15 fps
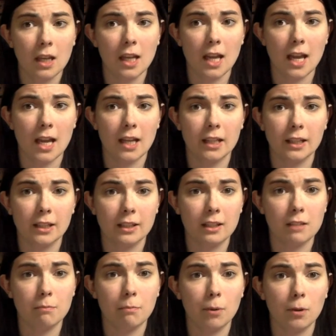This
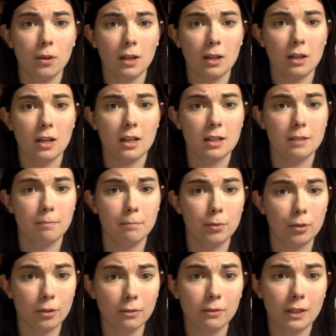book is
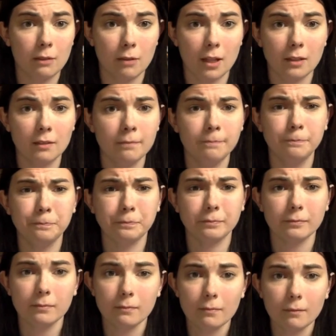beautifully written.
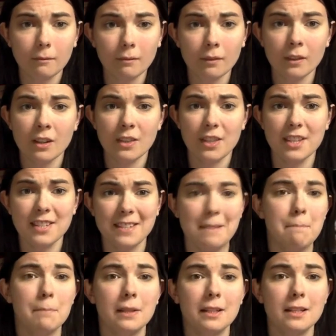The
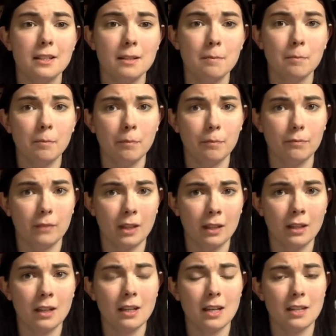symbolism in
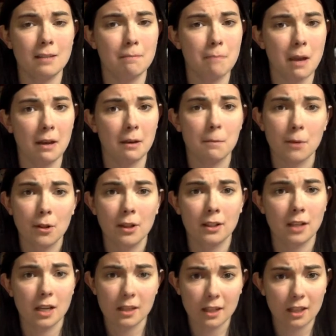it is impeccable, and
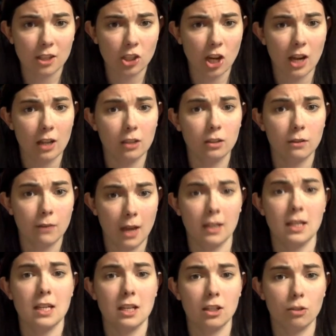I think a child of
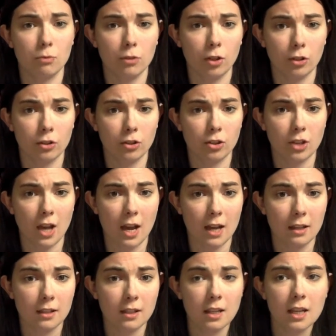any age would
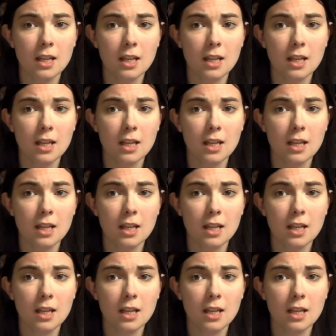understand.